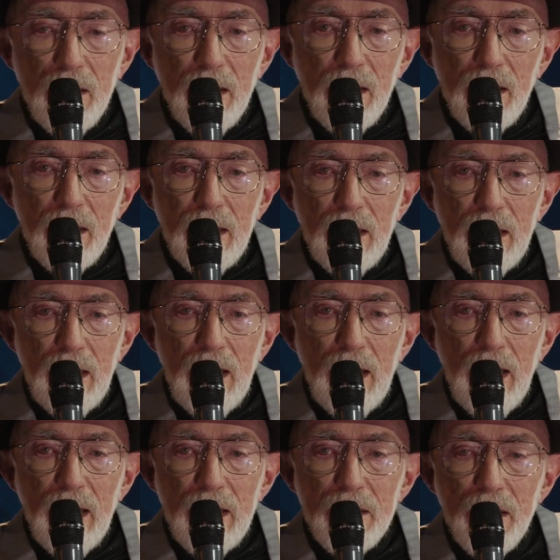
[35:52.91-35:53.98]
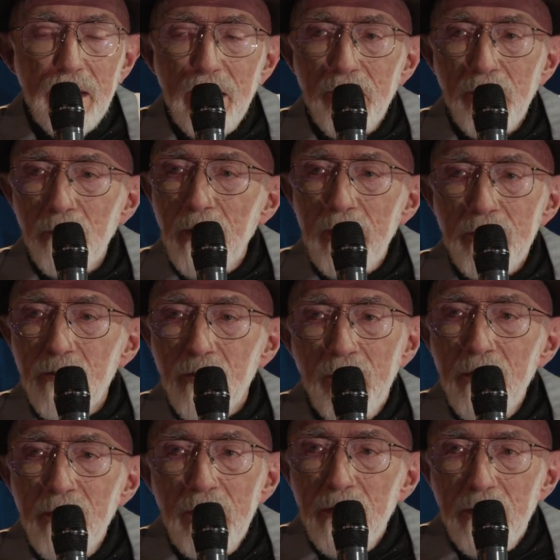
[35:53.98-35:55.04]
and there is
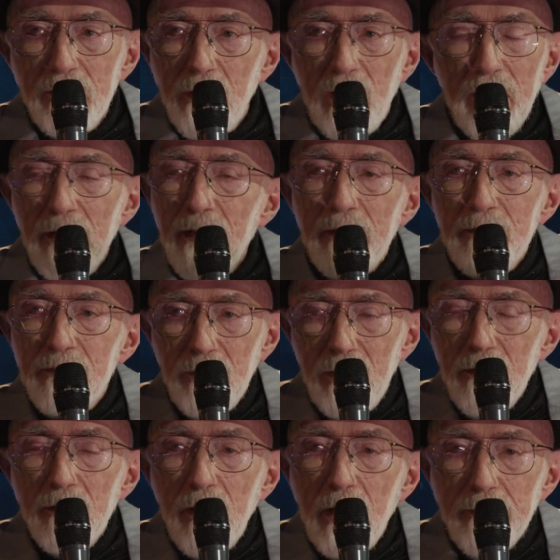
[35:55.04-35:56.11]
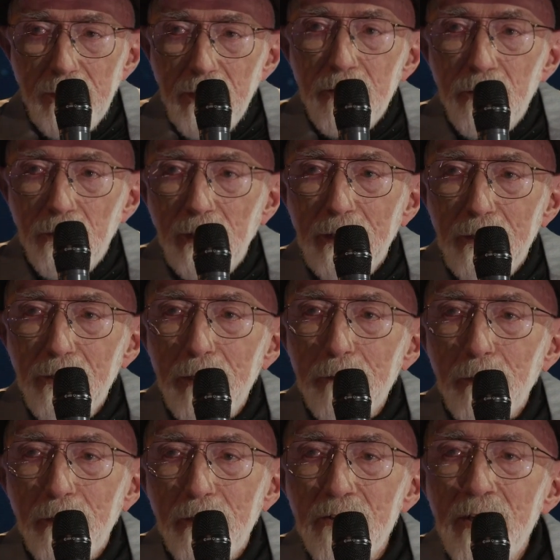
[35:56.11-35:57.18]
not, it's not an eternal
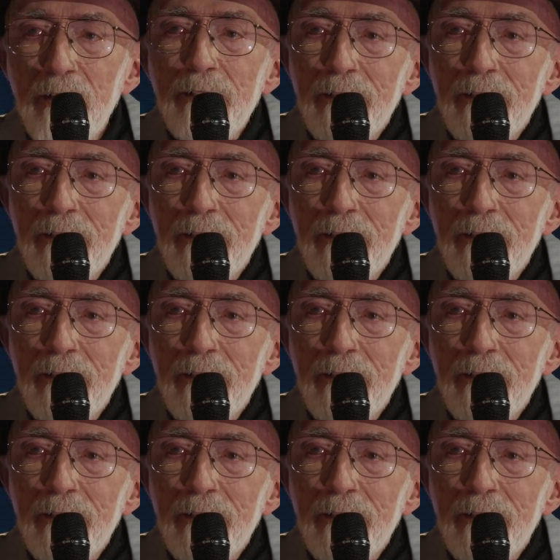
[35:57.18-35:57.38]
universe.